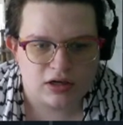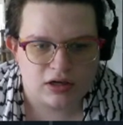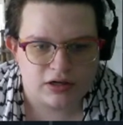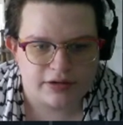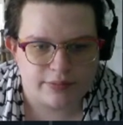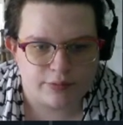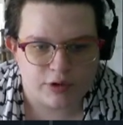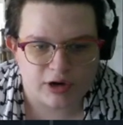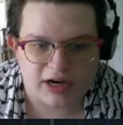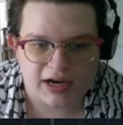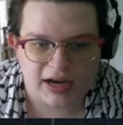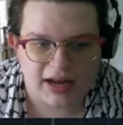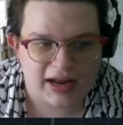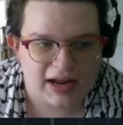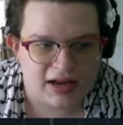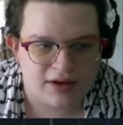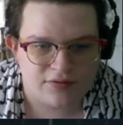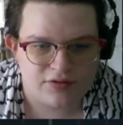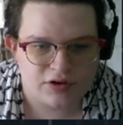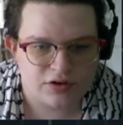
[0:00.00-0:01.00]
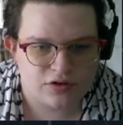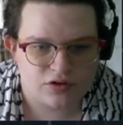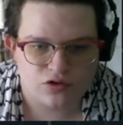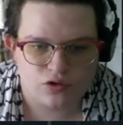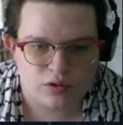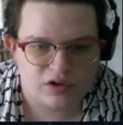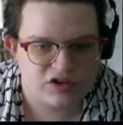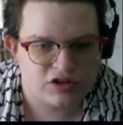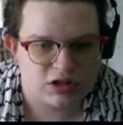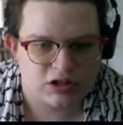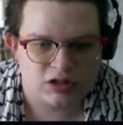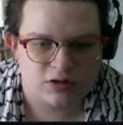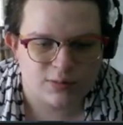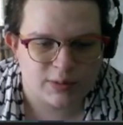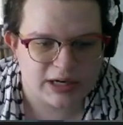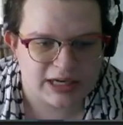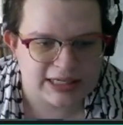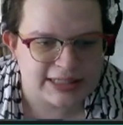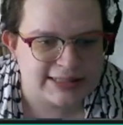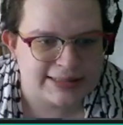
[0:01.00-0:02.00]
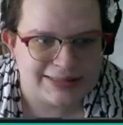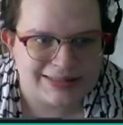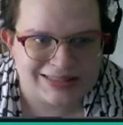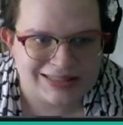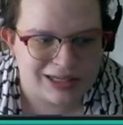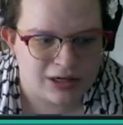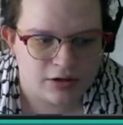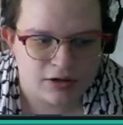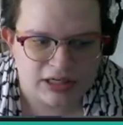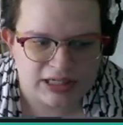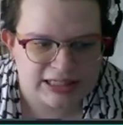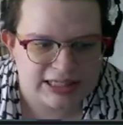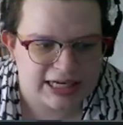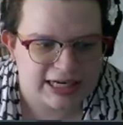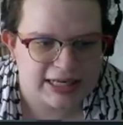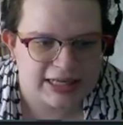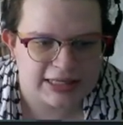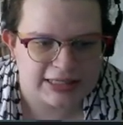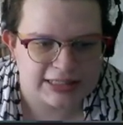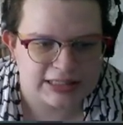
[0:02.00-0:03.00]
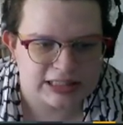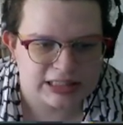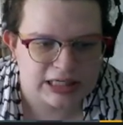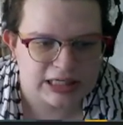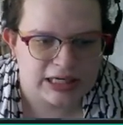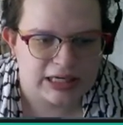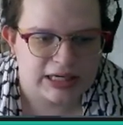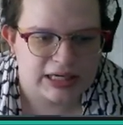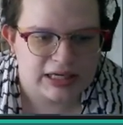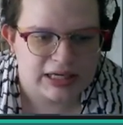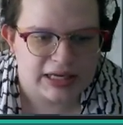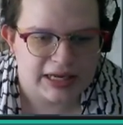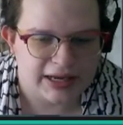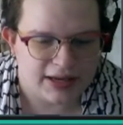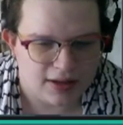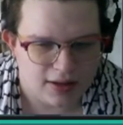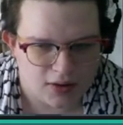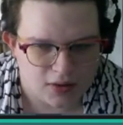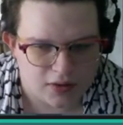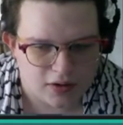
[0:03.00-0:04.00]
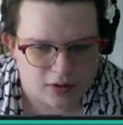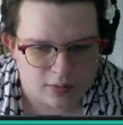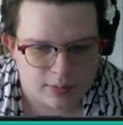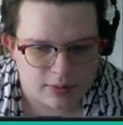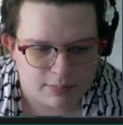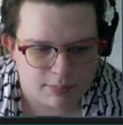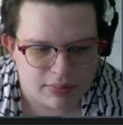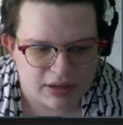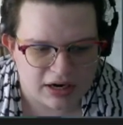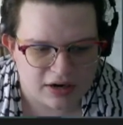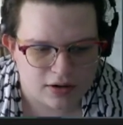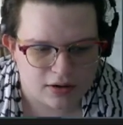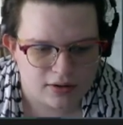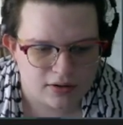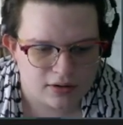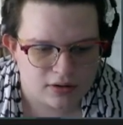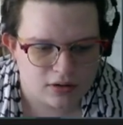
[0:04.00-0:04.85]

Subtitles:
We're gonna have to switch into Sprigatito to take this hit a little bit better.